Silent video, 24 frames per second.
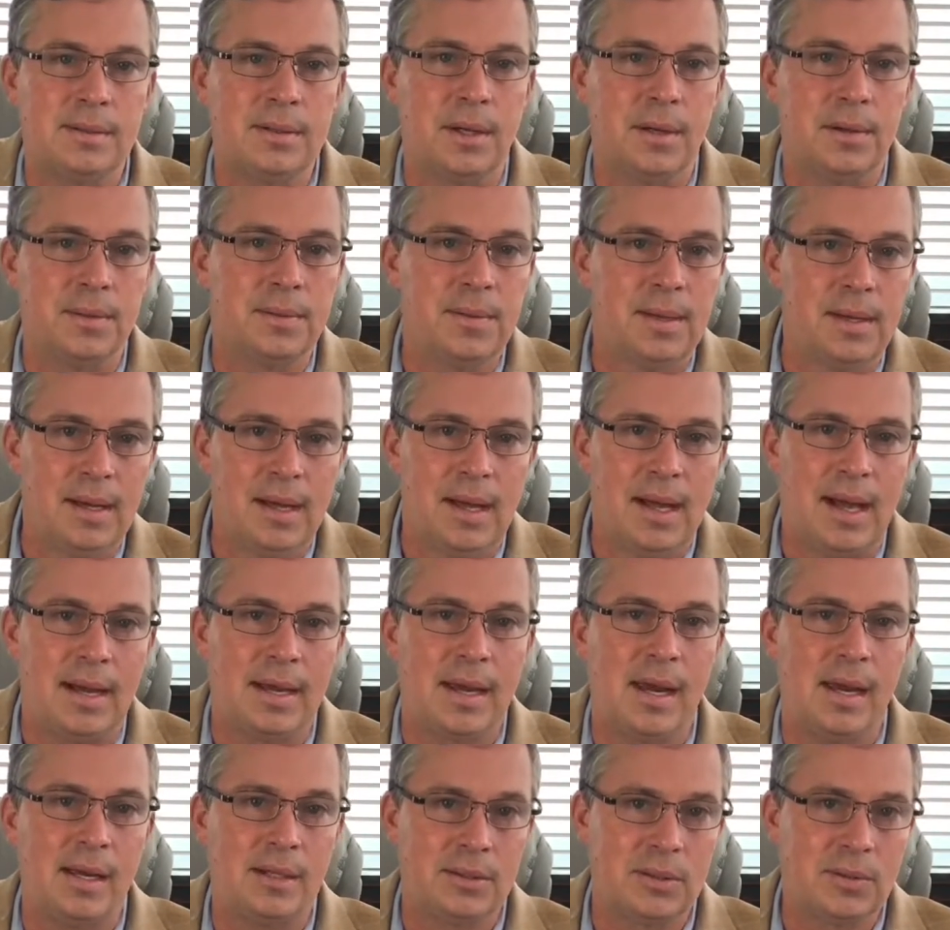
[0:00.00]
So I
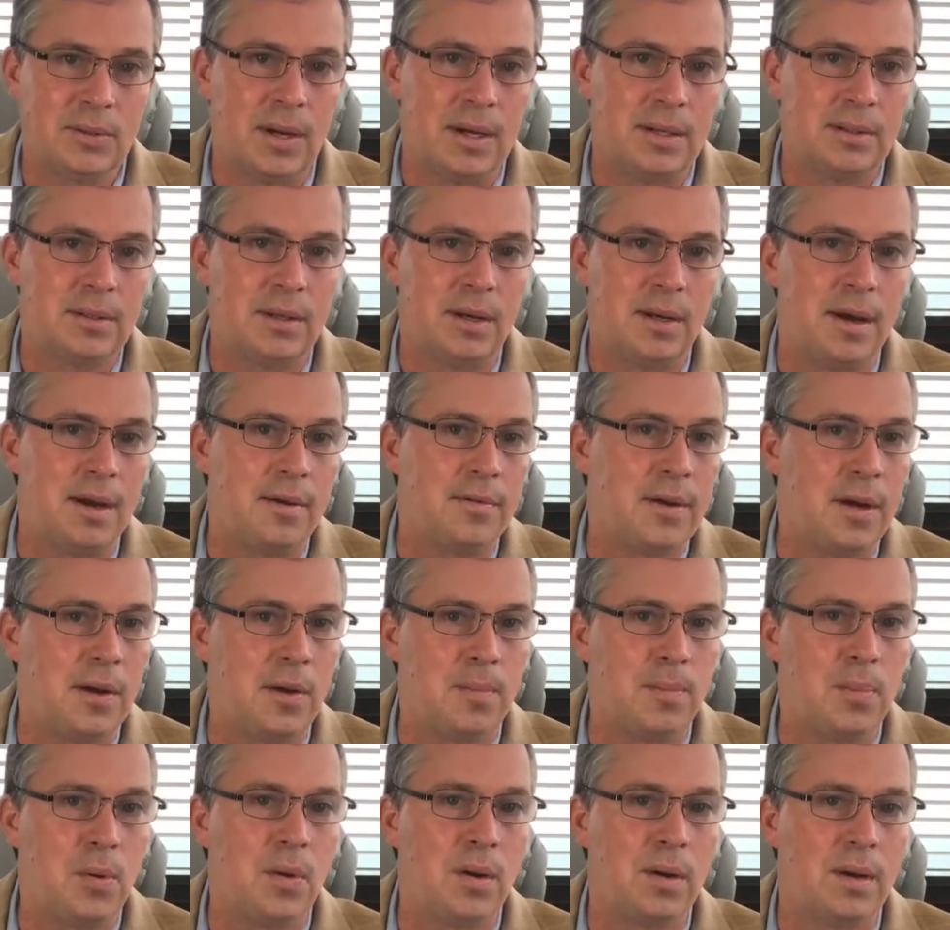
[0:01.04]
can't stress enough how
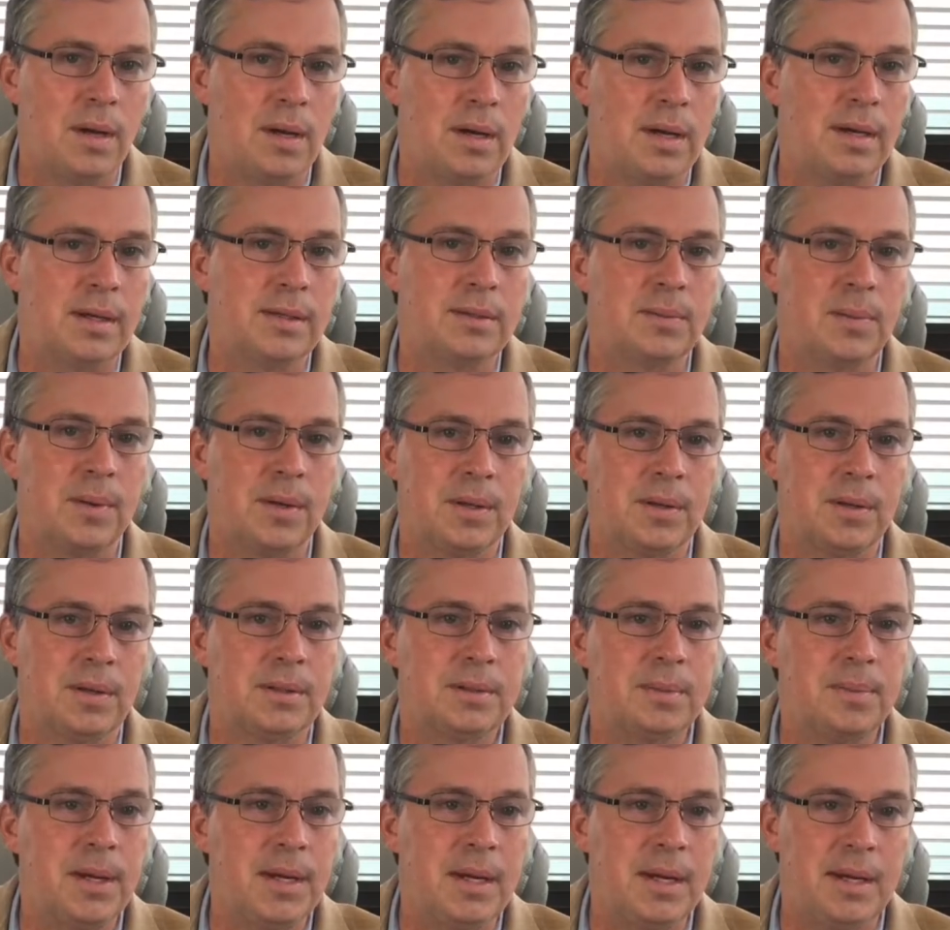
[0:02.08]
important it is, whether
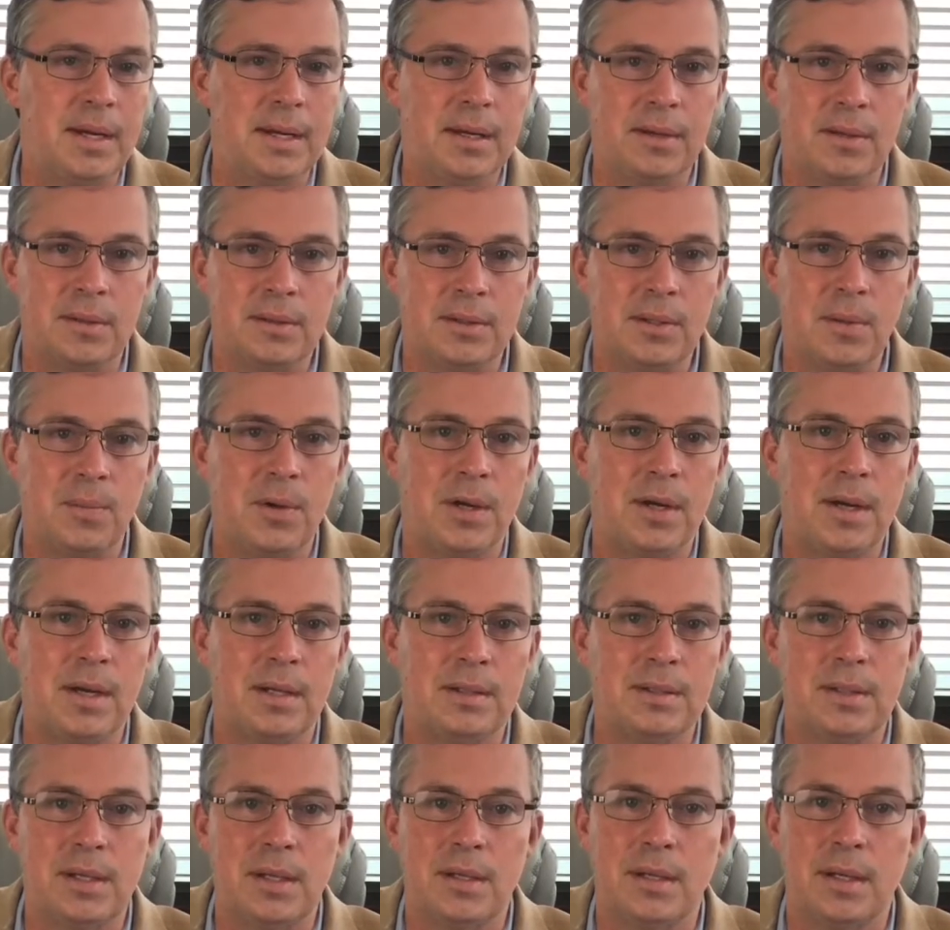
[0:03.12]
it's me or someone
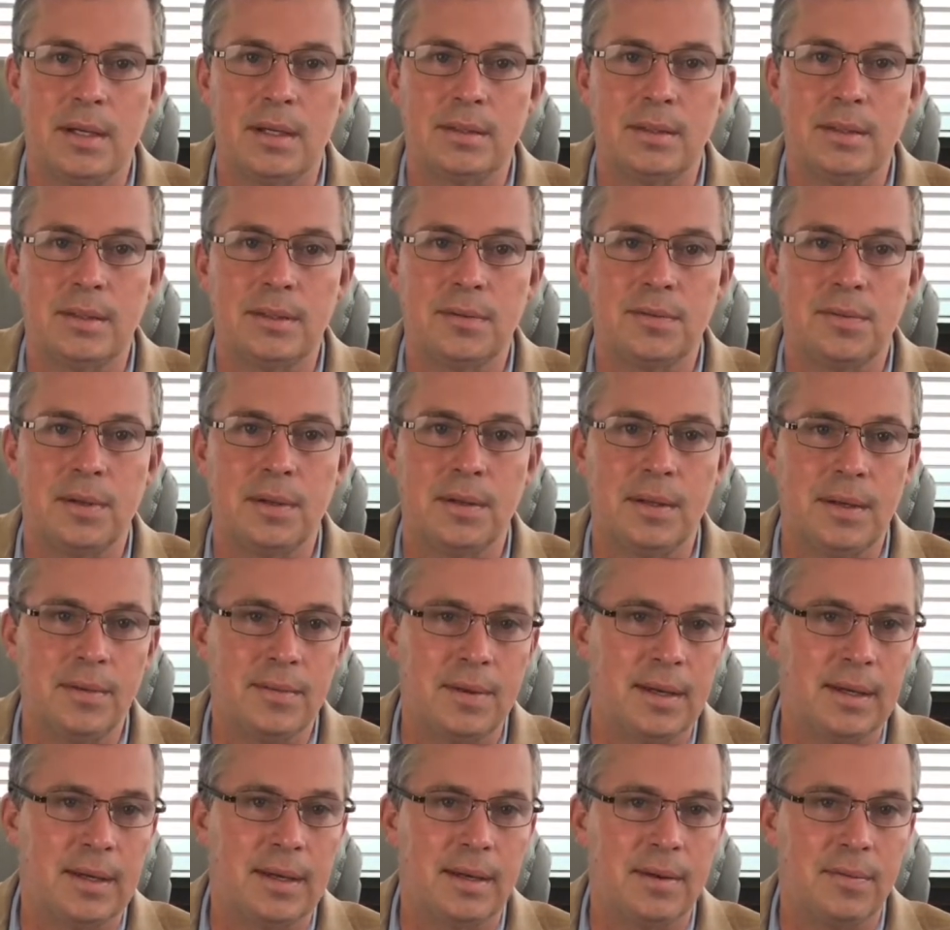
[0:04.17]
else that does this for a
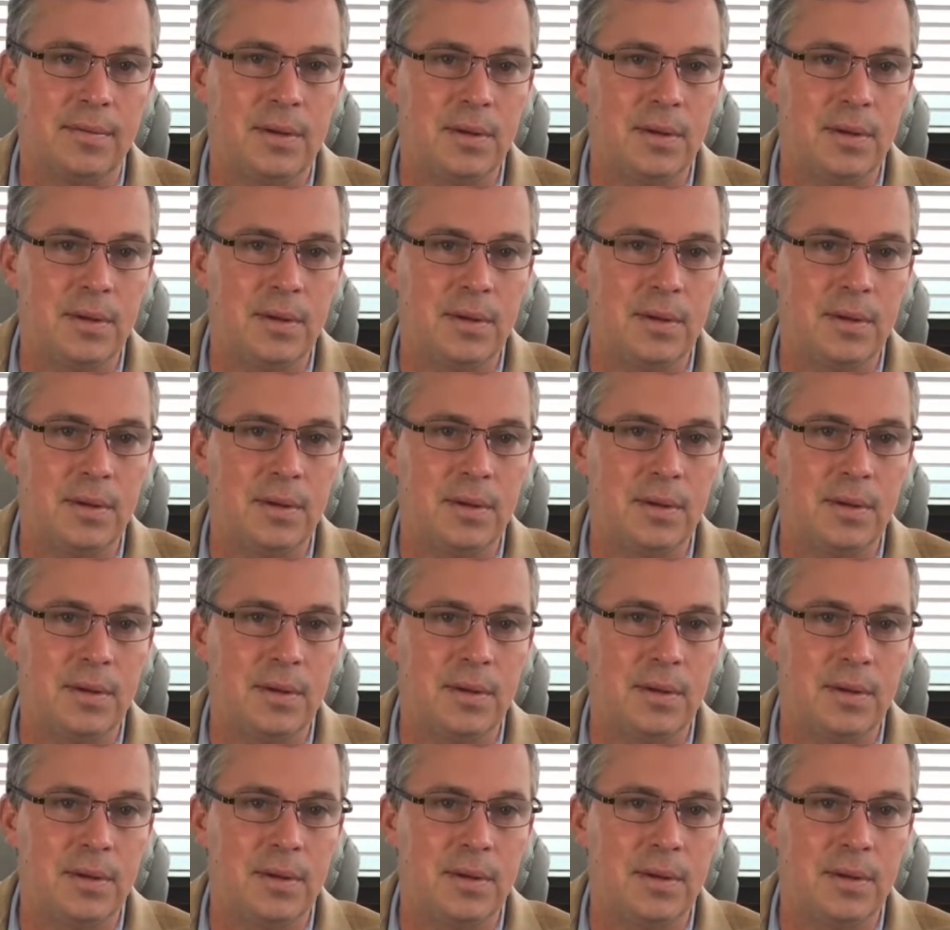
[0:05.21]
living.